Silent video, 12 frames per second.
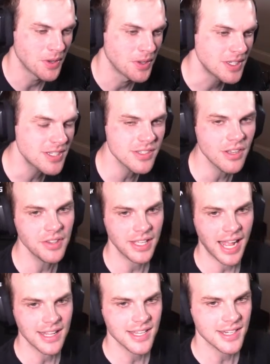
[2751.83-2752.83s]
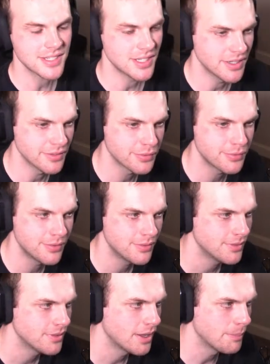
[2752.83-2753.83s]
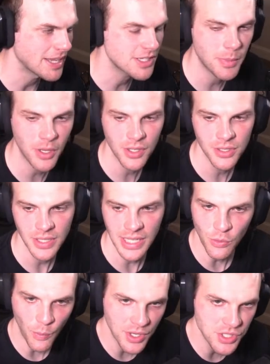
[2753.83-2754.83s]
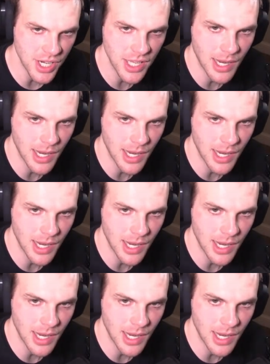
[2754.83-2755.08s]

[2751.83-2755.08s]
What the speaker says: This is all in the context of best ball and where J.K.